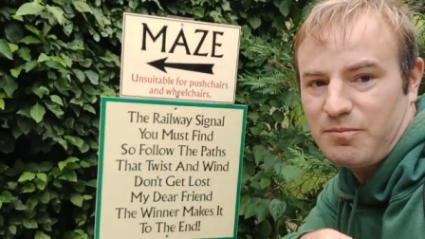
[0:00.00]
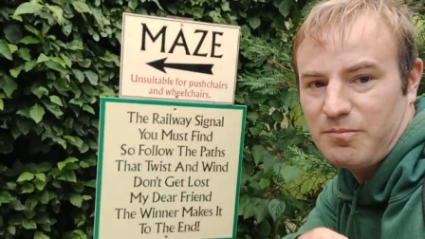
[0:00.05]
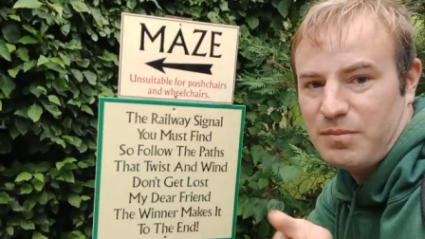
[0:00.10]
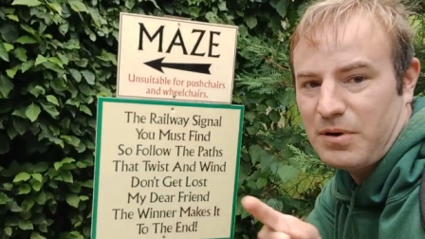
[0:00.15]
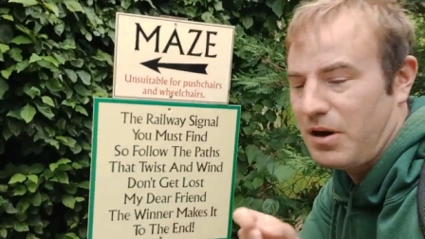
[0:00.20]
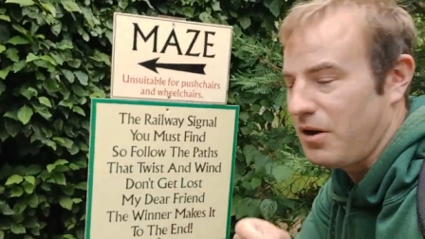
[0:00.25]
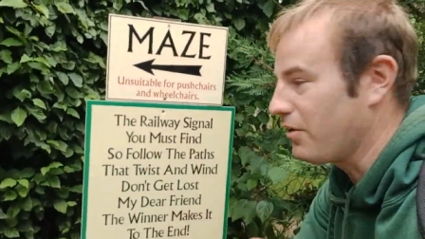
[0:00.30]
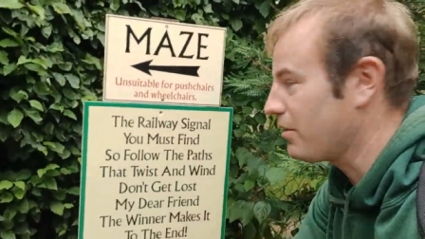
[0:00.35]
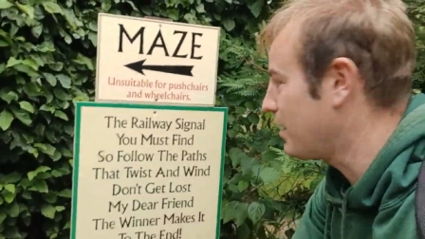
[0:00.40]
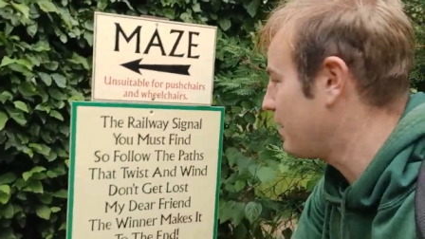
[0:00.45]

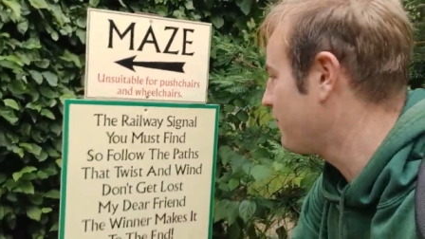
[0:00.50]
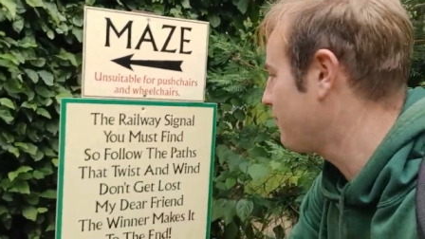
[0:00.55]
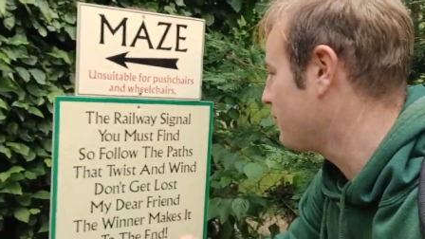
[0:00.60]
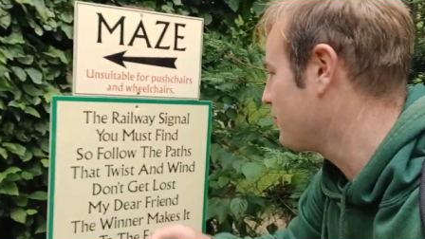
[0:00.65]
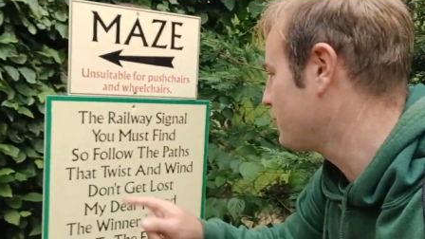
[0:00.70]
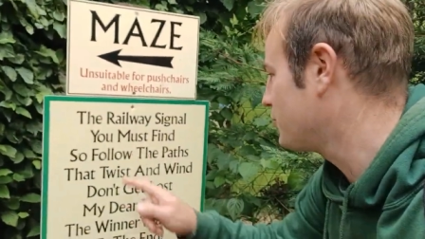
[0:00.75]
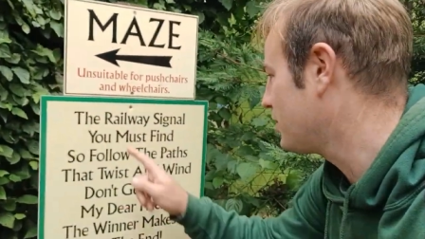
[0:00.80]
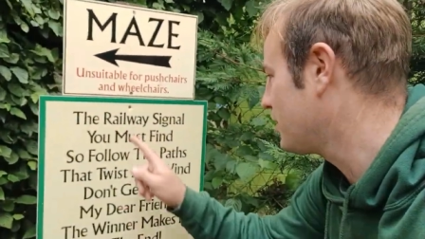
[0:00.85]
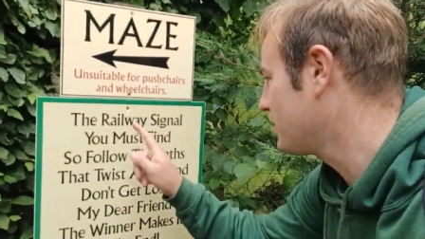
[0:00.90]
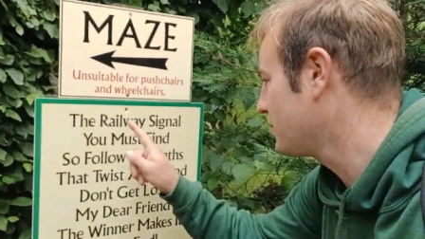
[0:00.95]
park there
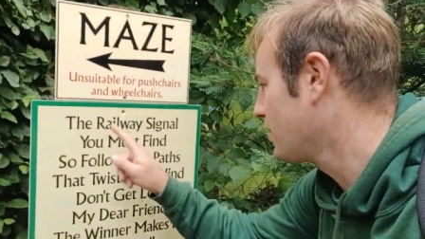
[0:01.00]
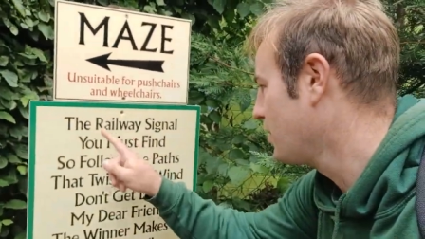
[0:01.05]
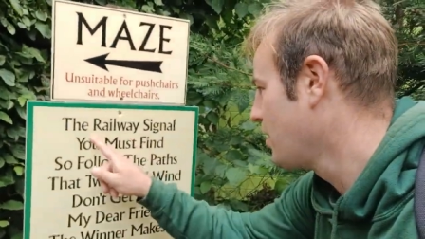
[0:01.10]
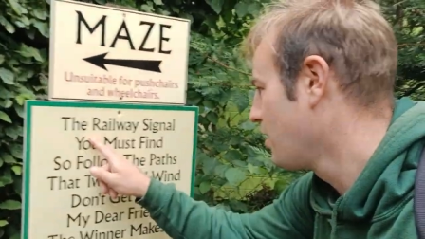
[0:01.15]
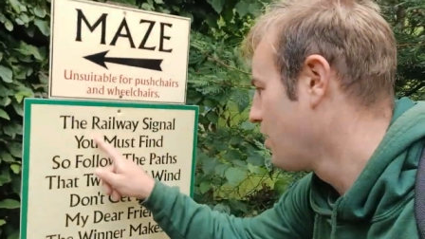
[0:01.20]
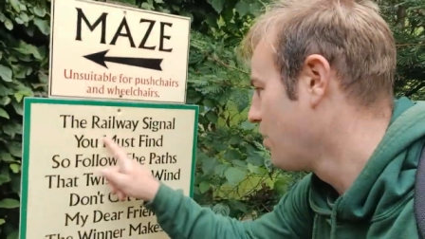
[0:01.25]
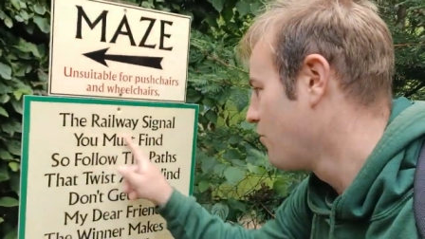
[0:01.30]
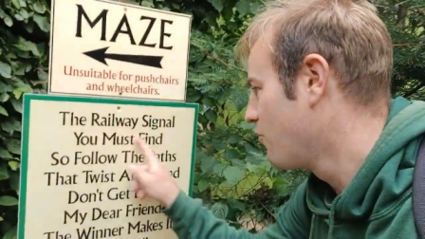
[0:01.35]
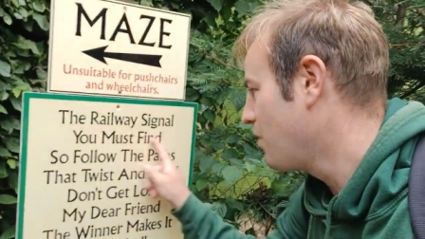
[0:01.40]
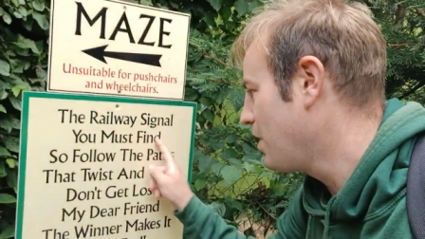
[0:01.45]
for pushchairs.
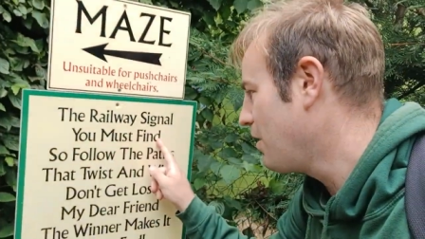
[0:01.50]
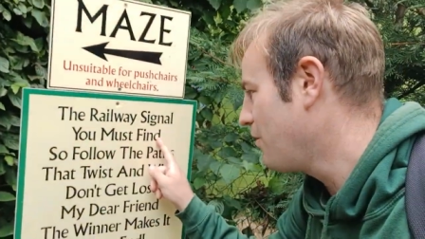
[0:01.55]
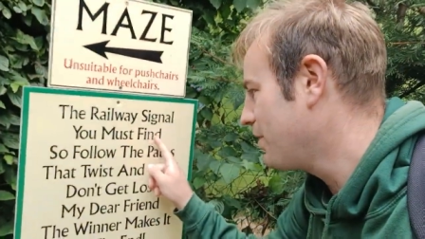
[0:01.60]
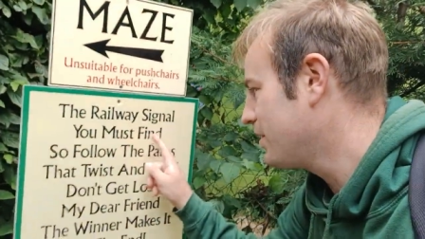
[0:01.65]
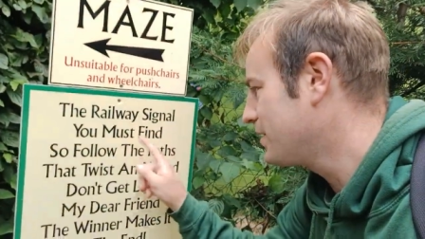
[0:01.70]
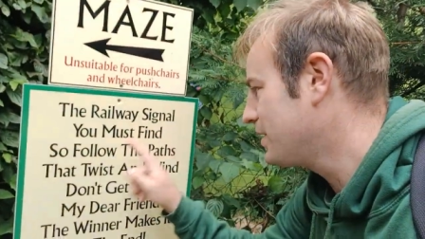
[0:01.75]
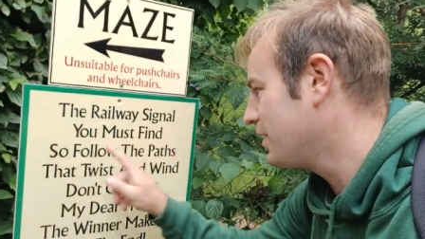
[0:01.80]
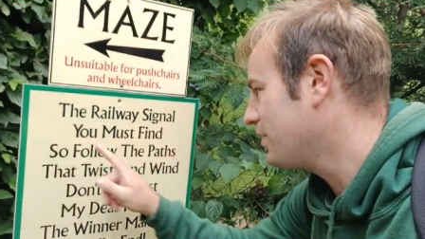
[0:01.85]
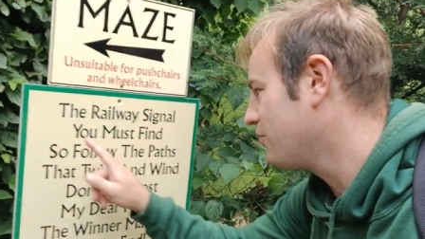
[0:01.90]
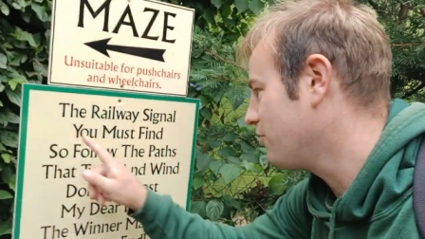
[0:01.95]

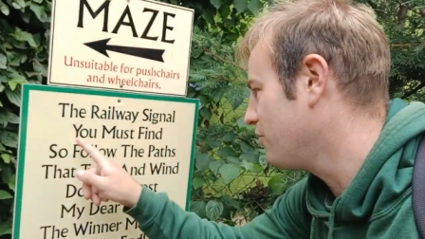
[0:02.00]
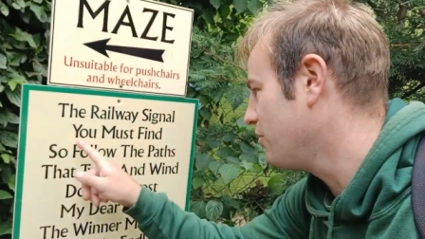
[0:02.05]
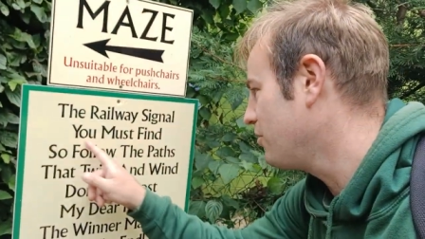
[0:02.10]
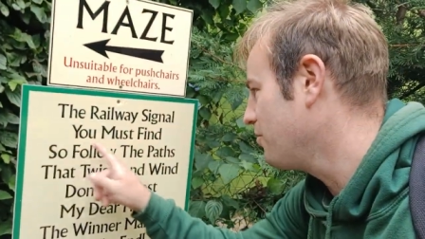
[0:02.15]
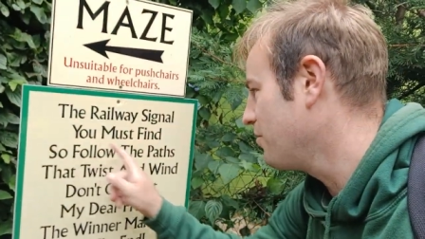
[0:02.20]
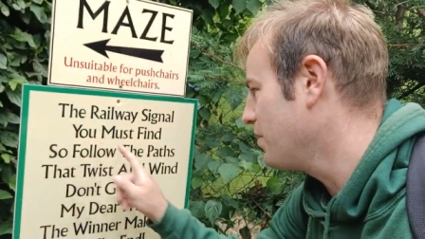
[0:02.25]
Railway signal, you